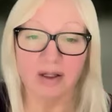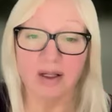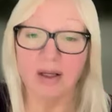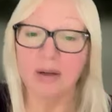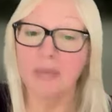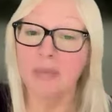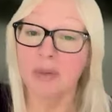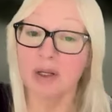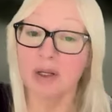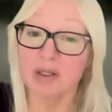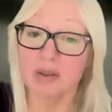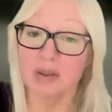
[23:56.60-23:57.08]
It
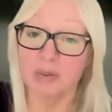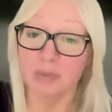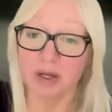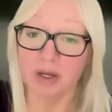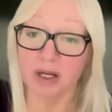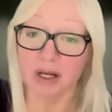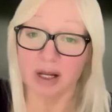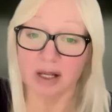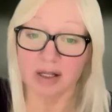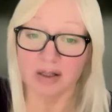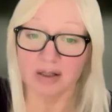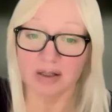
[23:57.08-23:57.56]
must be
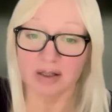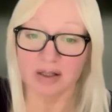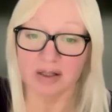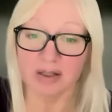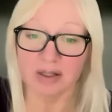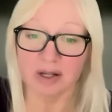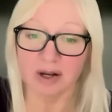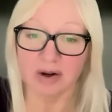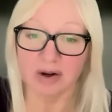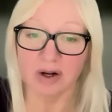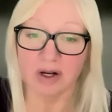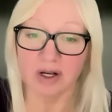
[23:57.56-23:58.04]

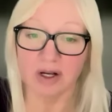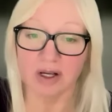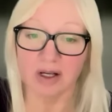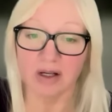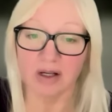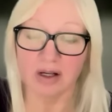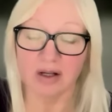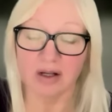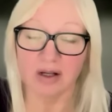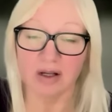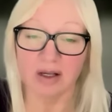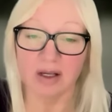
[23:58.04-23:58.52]
necessary.
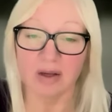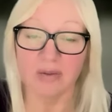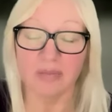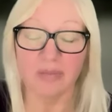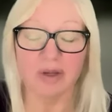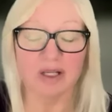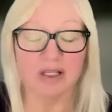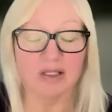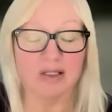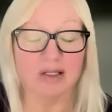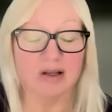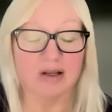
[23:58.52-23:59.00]
It
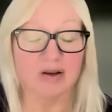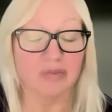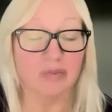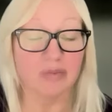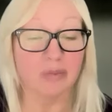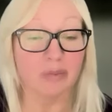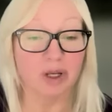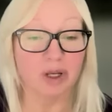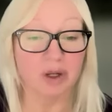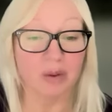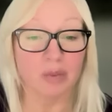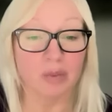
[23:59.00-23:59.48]
must have
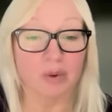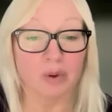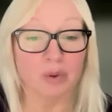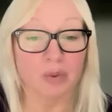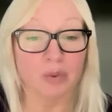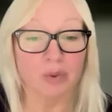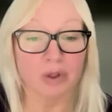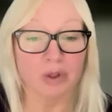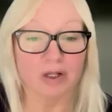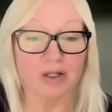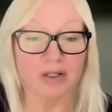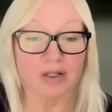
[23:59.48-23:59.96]
minimal
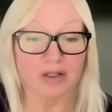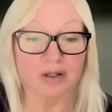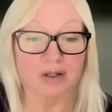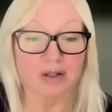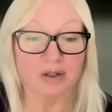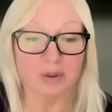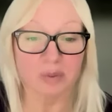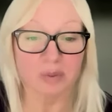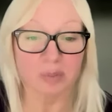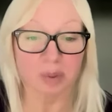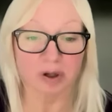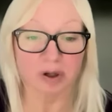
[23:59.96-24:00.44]
risk
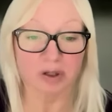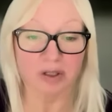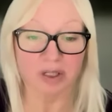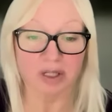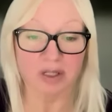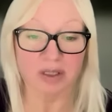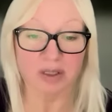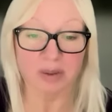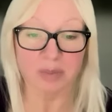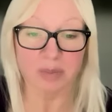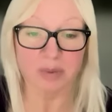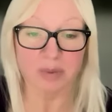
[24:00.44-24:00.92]
to
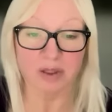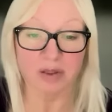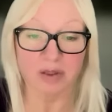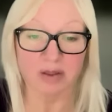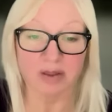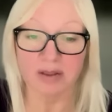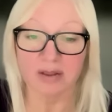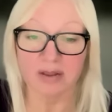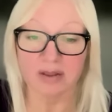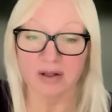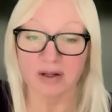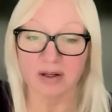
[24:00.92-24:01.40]

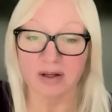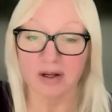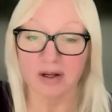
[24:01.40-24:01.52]
participants.